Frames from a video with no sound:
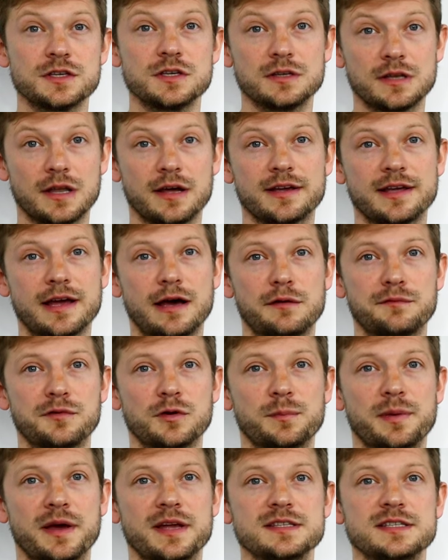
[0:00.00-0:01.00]
that you'd like out of
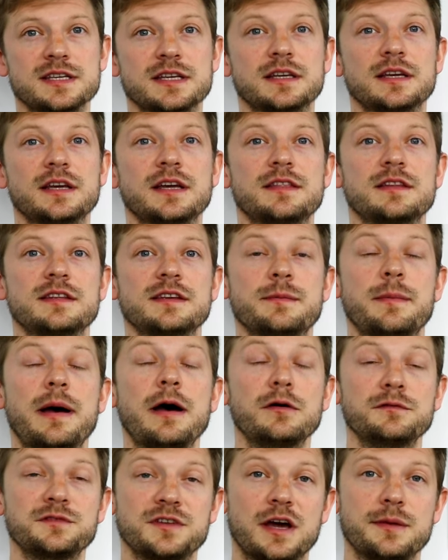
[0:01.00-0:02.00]
your painting in the
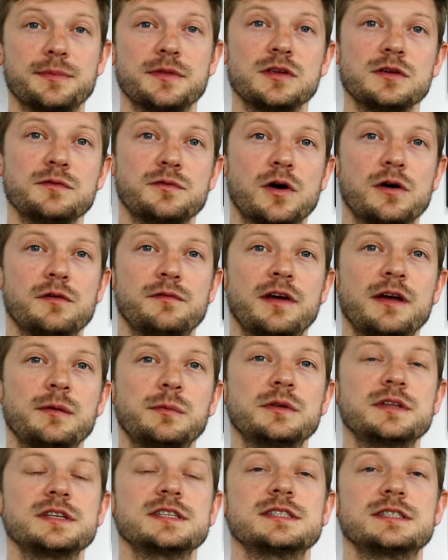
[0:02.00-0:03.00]
amount of time that you've got
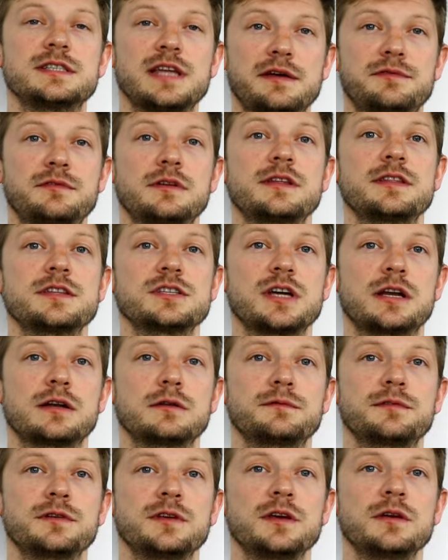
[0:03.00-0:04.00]
available, this is definitely the channel for